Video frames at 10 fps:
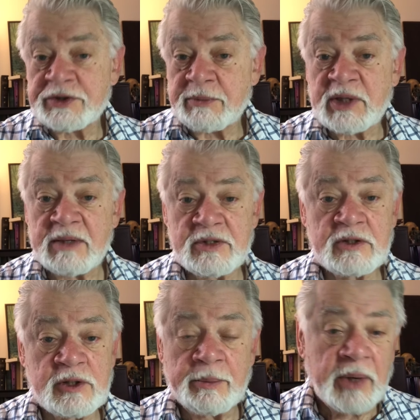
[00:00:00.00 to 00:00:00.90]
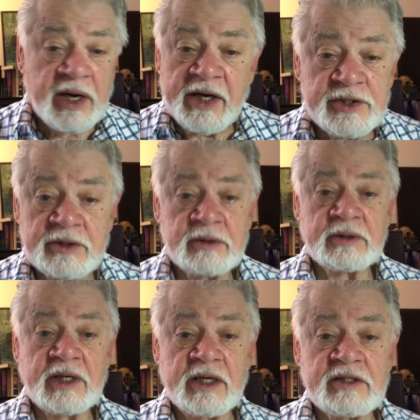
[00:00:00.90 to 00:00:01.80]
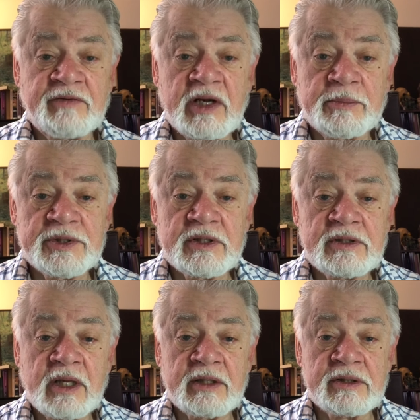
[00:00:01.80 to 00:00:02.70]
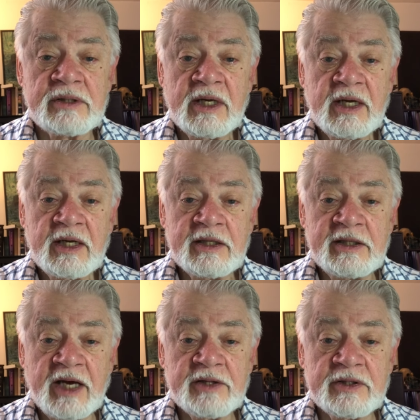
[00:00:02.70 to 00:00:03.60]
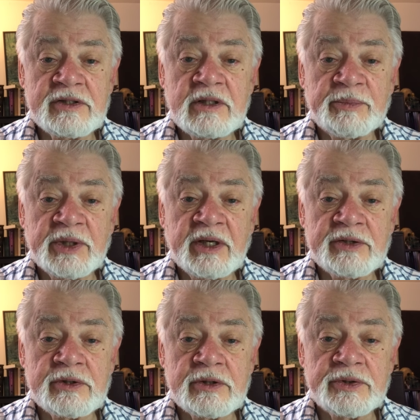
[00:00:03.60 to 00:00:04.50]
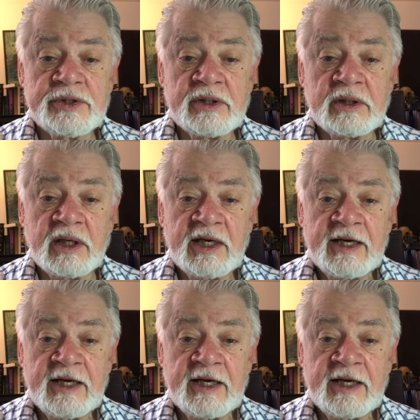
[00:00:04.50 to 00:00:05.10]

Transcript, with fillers: Sometimes it's demise. In the case of Oedipus, it's not his death, it's something else, as you'll see.